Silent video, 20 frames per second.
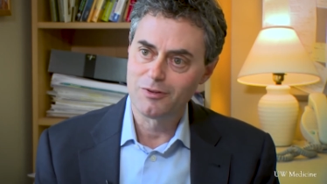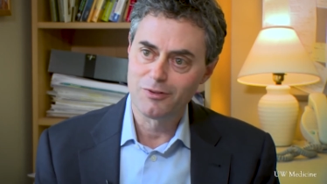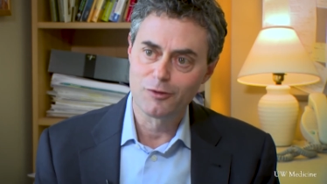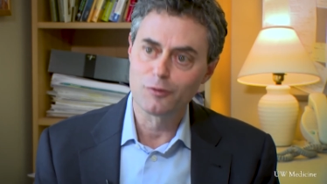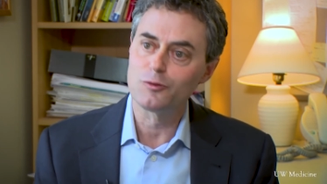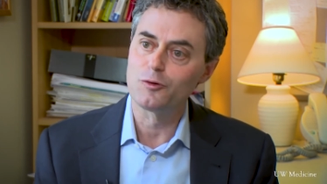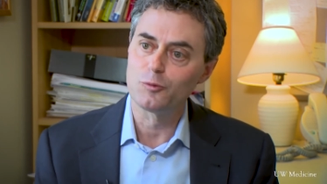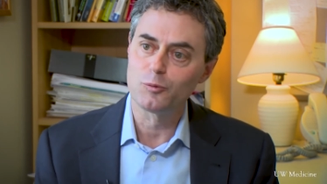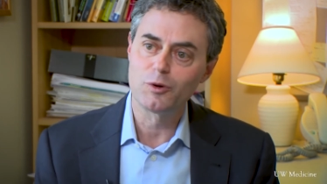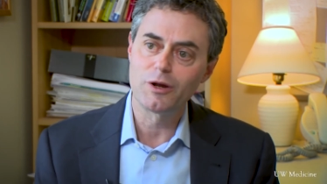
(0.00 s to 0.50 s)

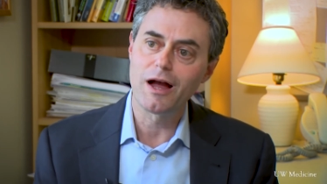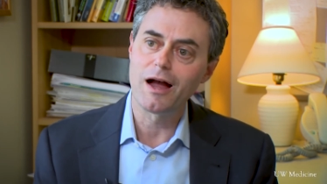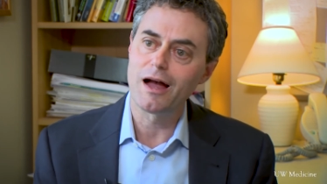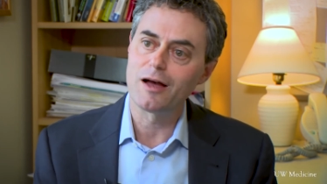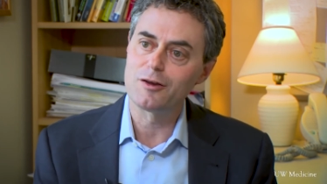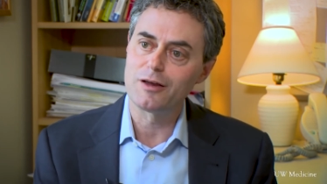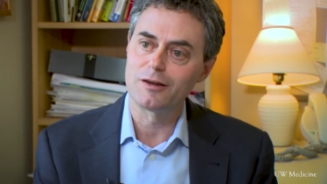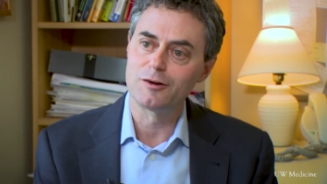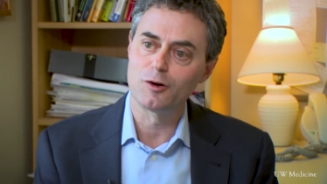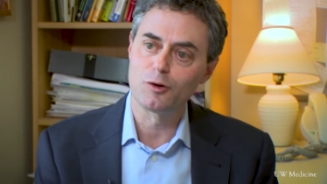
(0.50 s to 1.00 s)

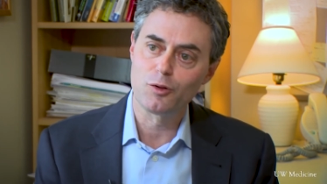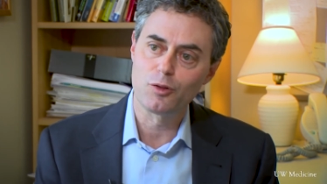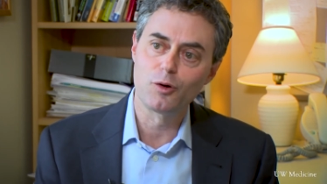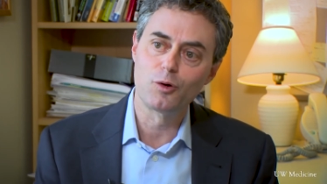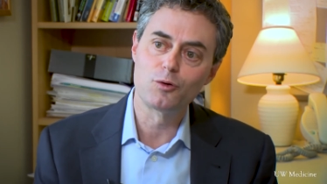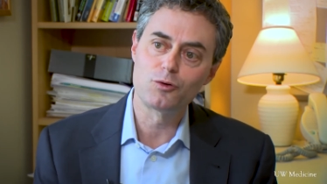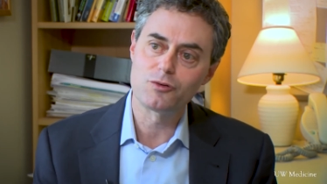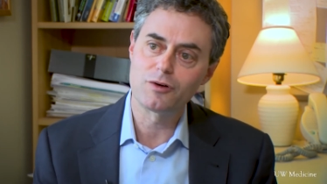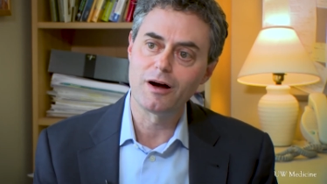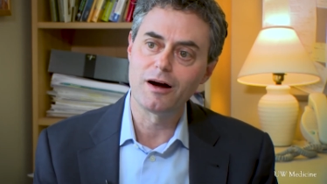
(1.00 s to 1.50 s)
you know,
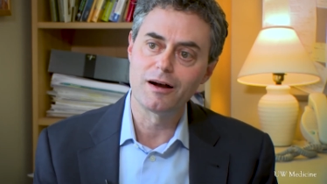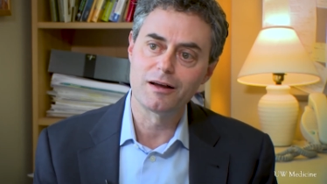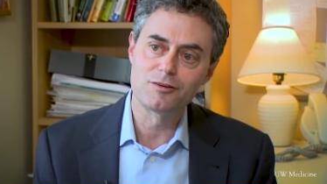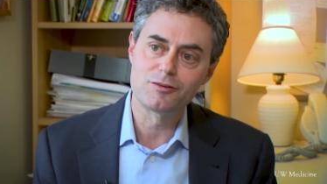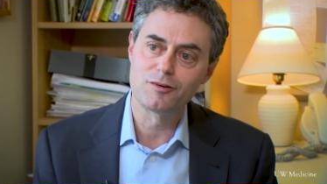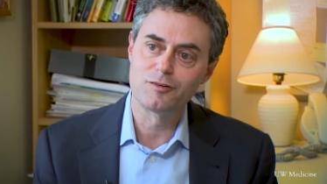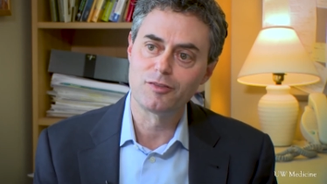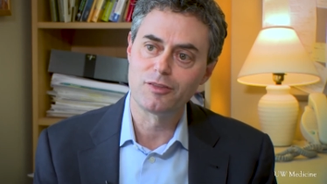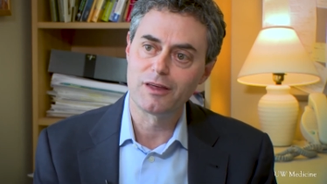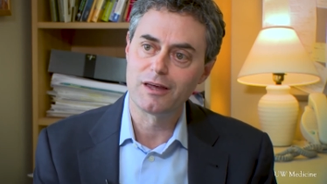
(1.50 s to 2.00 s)
those
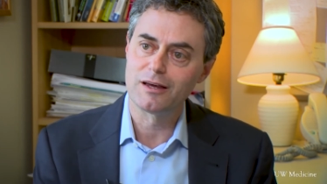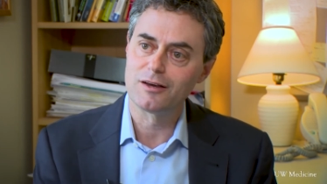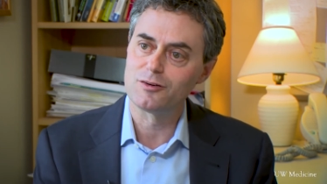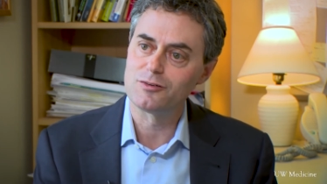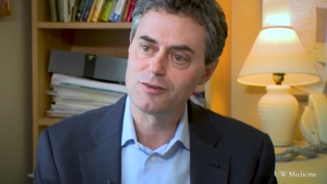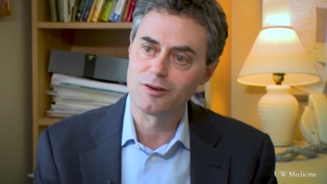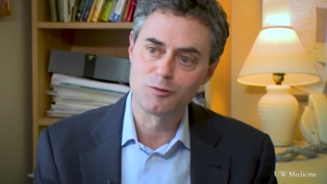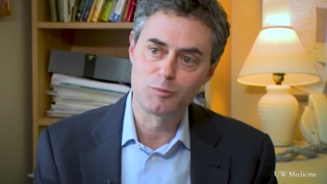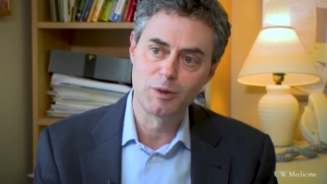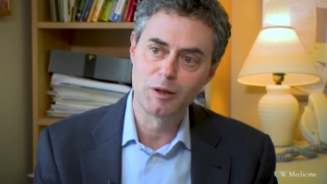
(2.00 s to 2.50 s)
kinds of
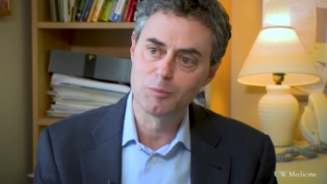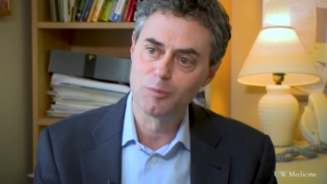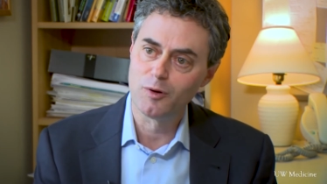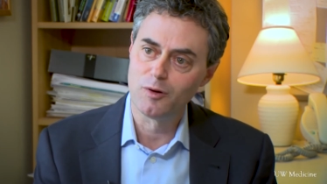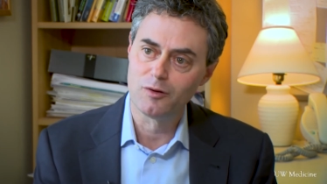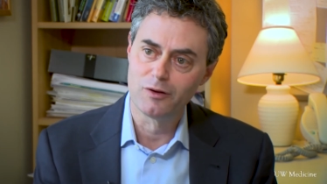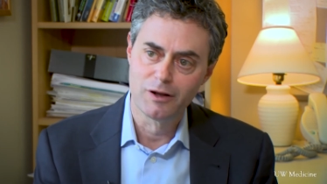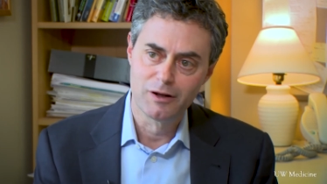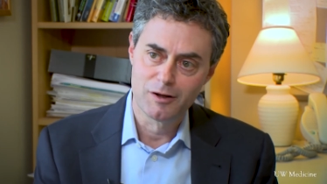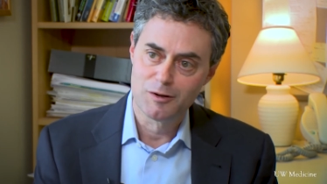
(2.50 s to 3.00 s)
things, as
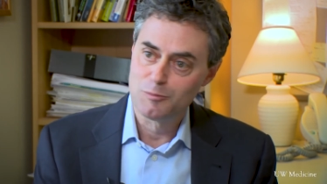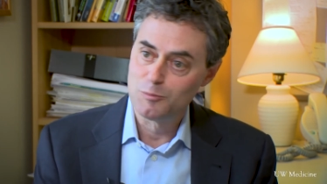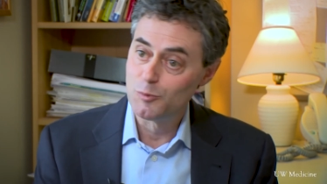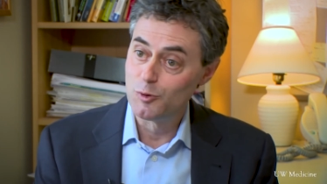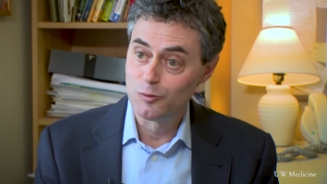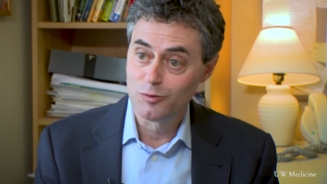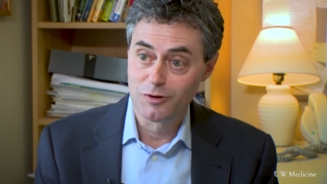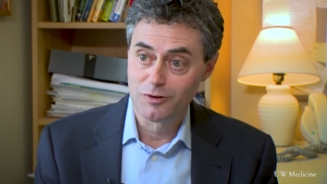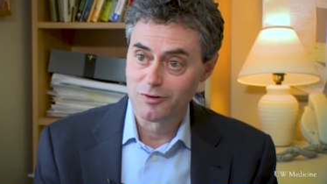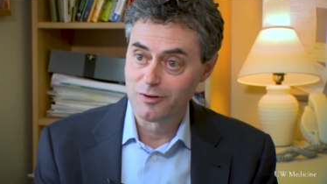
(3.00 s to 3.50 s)
people
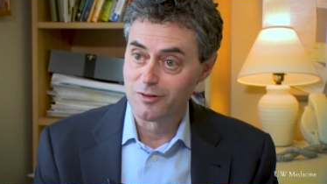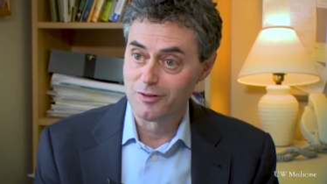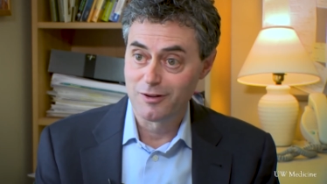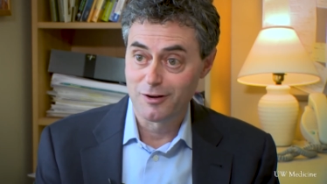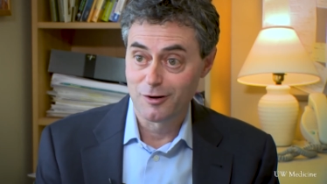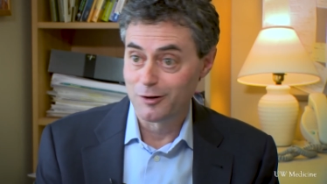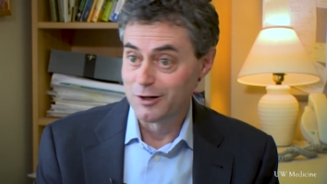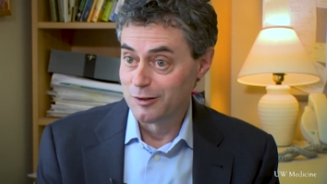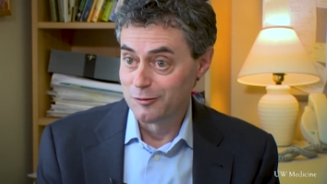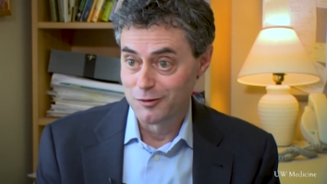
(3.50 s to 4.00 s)
move into
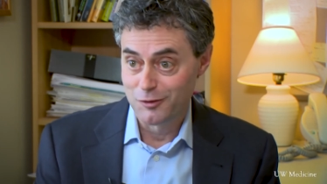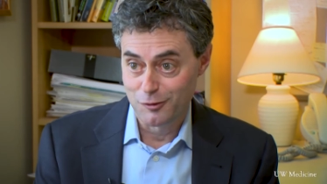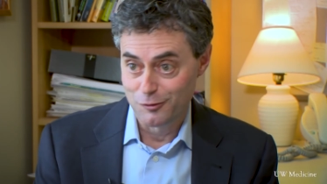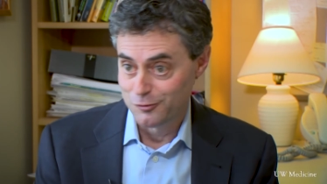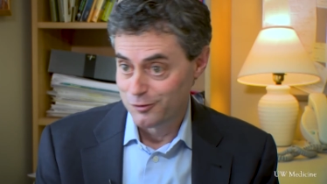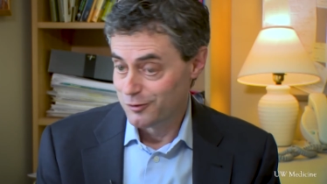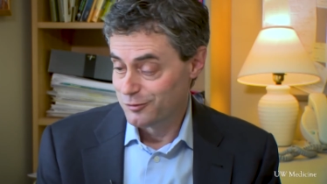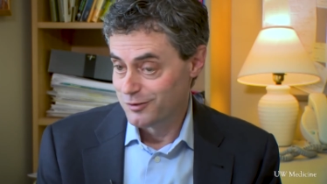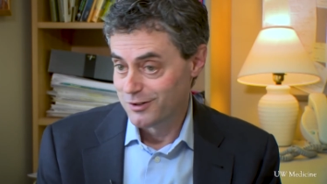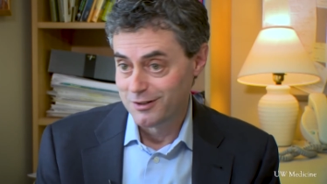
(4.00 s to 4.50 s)
their, even their
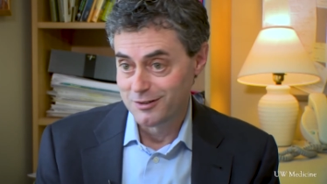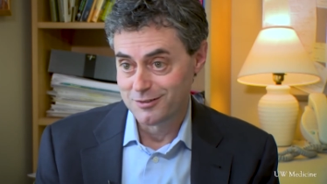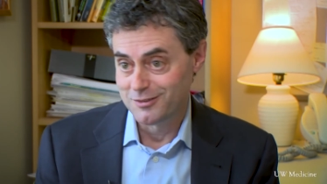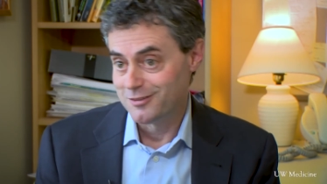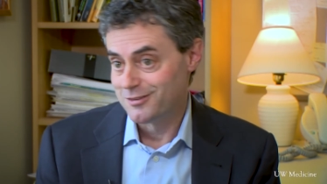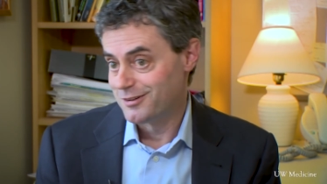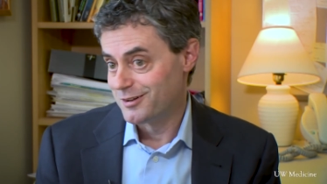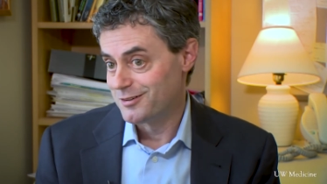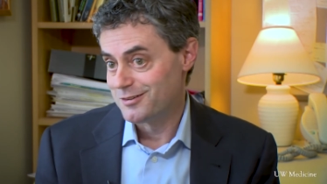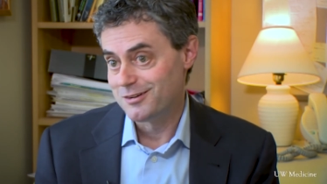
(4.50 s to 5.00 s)
fifties
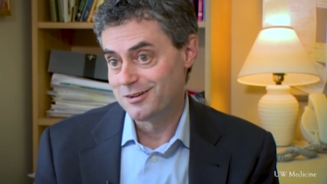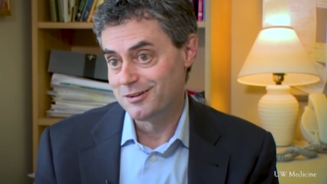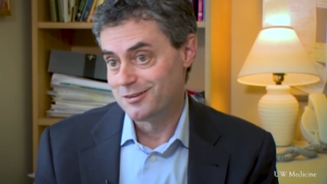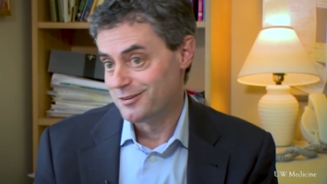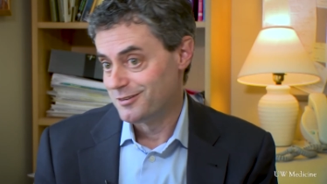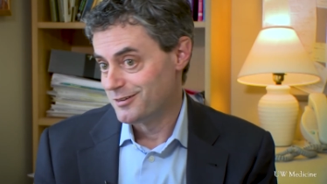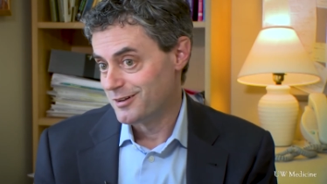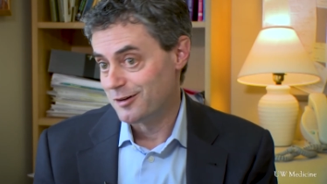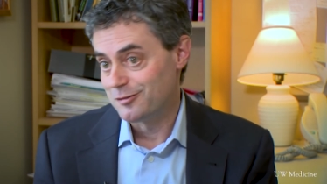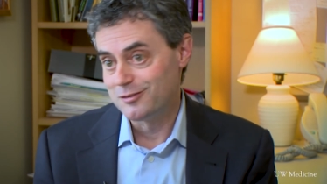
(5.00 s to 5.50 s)
and sixties
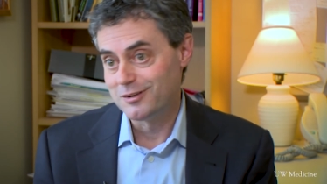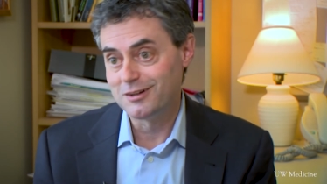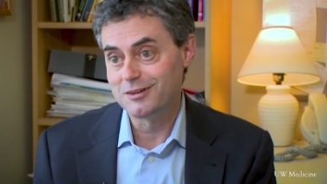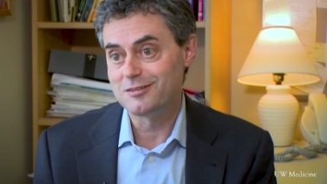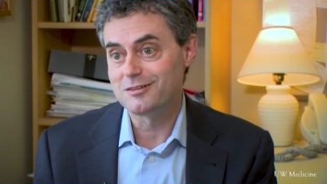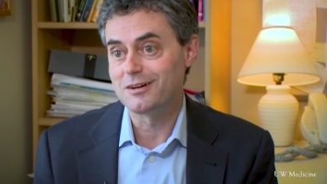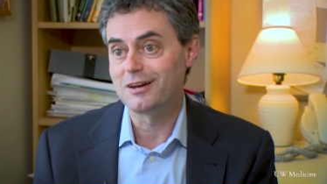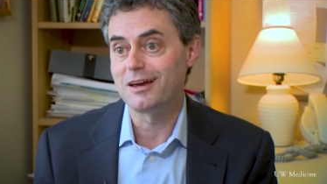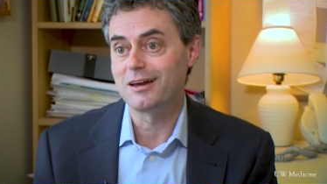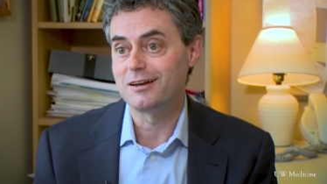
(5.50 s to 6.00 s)
and
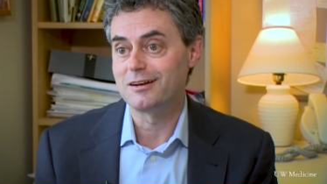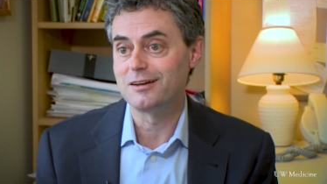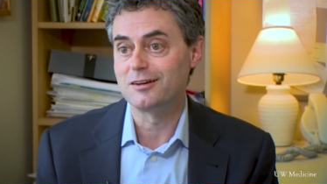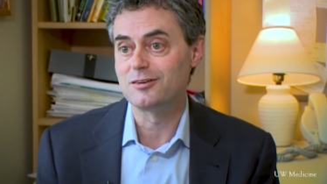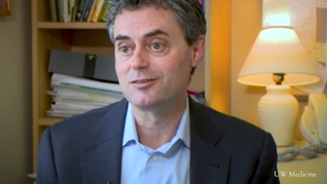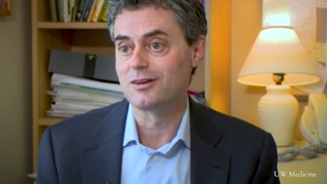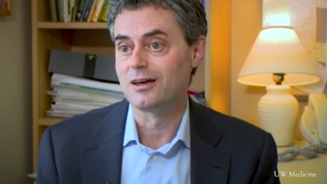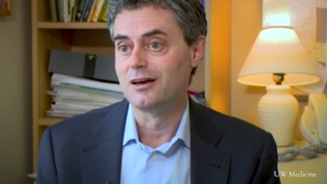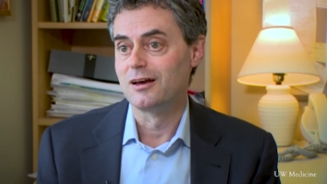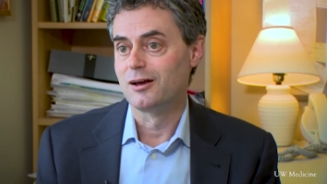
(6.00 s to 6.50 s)
seventies and
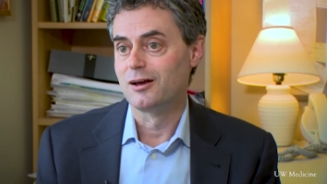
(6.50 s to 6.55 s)
eighties,